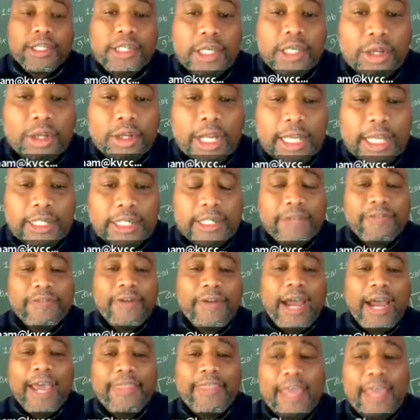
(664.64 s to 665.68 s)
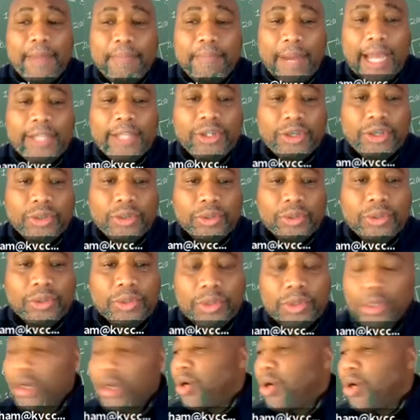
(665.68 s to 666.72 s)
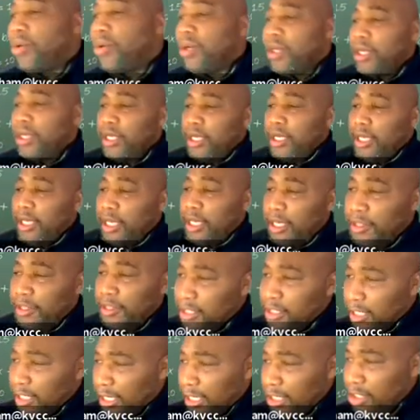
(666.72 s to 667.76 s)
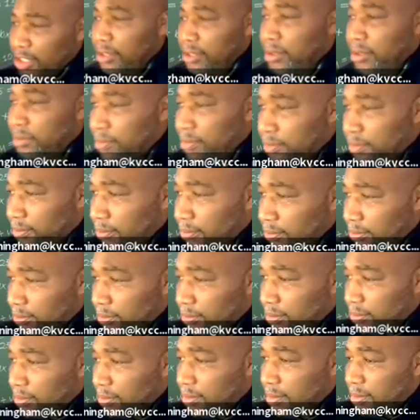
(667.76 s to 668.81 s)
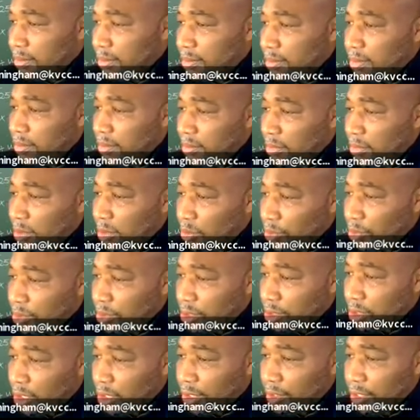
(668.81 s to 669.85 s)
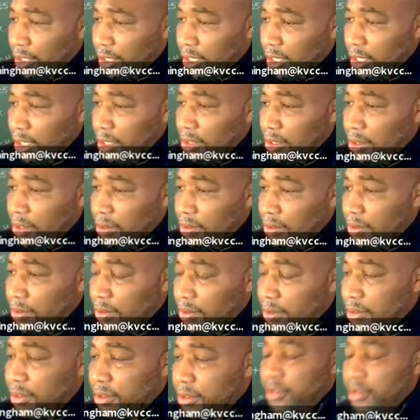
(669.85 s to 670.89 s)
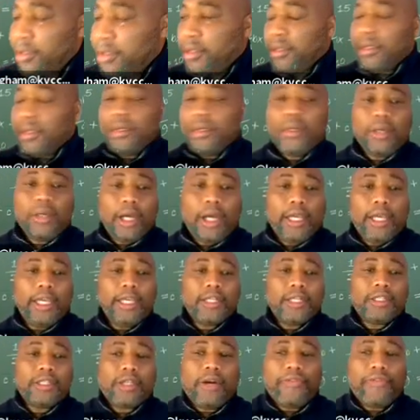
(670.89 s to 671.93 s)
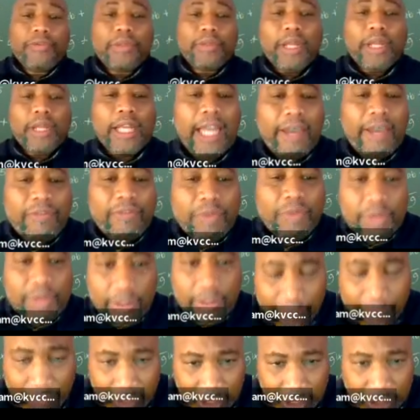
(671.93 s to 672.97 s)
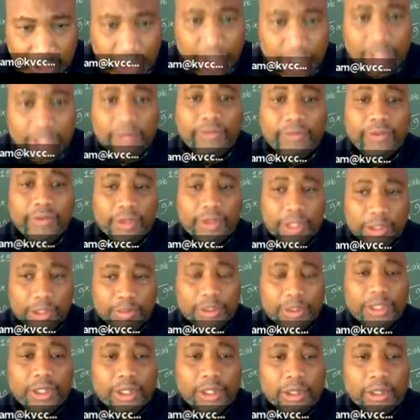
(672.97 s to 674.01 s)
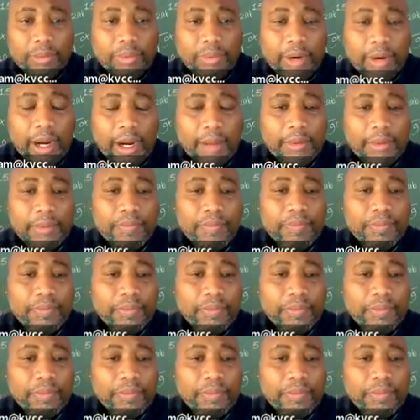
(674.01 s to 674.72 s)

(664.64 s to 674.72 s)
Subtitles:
So let's divide that by 2. So in this case, we start here. Again, start from the left with division for this particular problem.